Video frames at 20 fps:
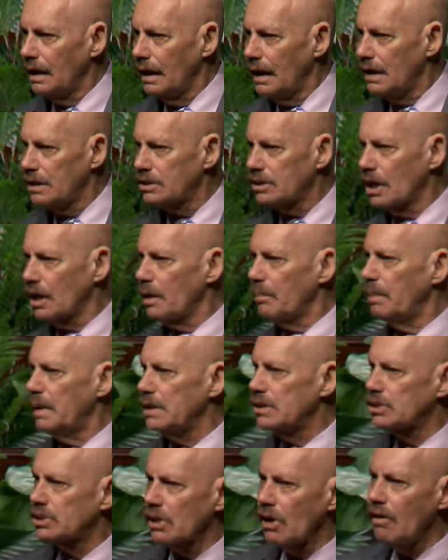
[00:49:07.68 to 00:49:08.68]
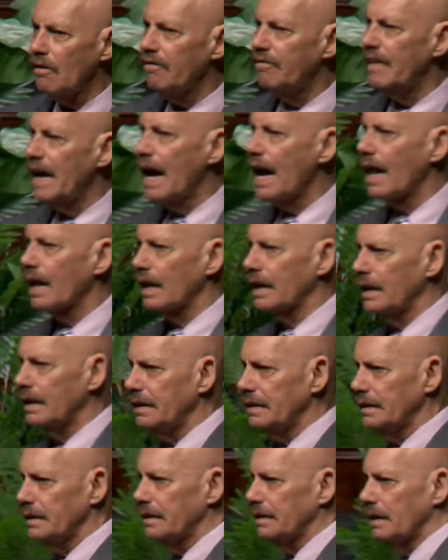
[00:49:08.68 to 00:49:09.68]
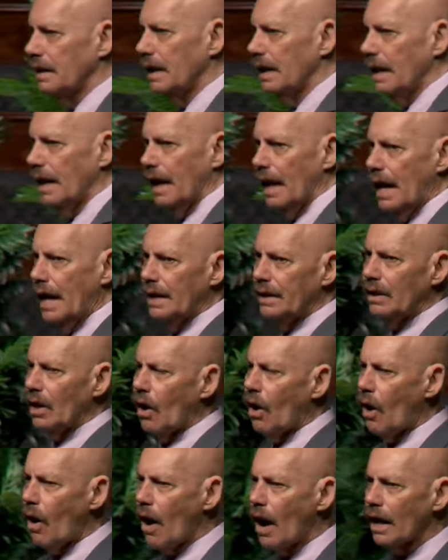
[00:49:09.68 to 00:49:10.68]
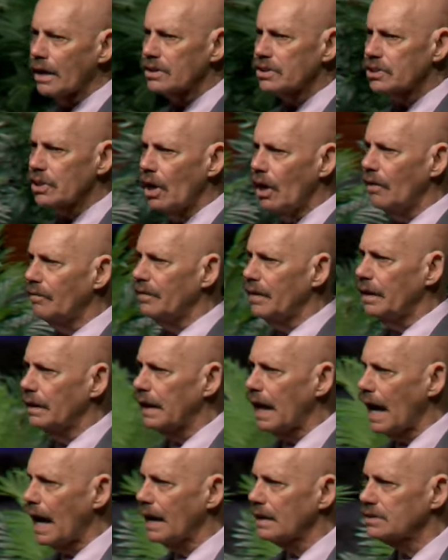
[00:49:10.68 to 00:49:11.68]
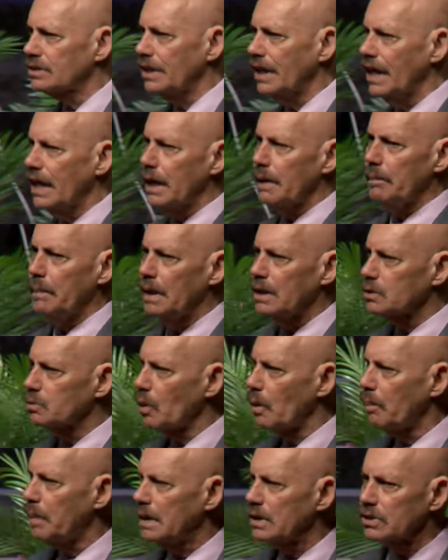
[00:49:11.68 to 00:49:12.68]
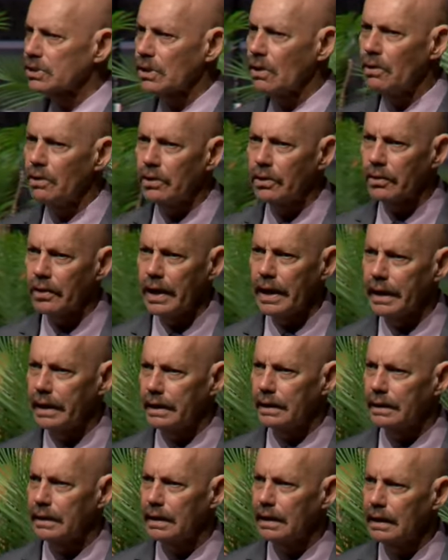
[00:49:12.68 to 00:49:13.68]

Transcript: It's going to be so violent, and the hearts of God's enemies will be so great.